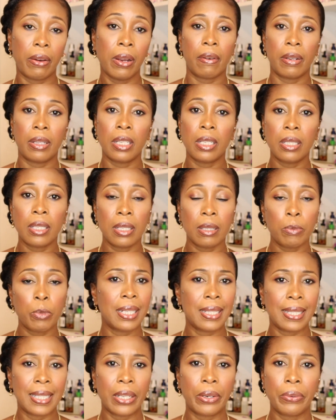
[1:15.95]
and this is
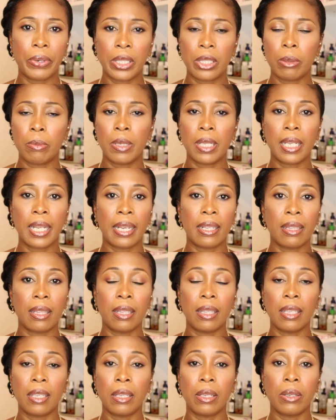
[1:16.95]
considered to be like
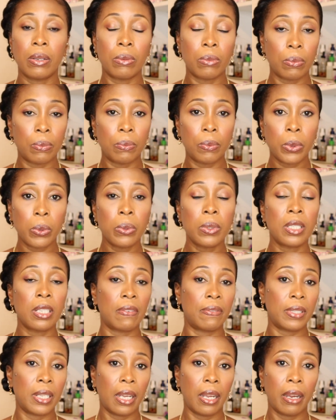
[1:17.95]
the root
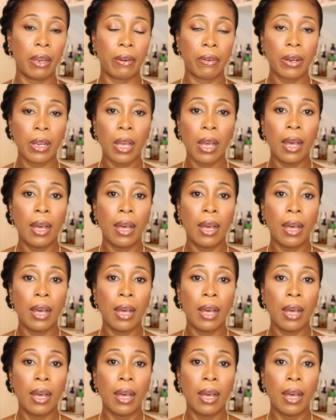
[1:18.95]
of the hair.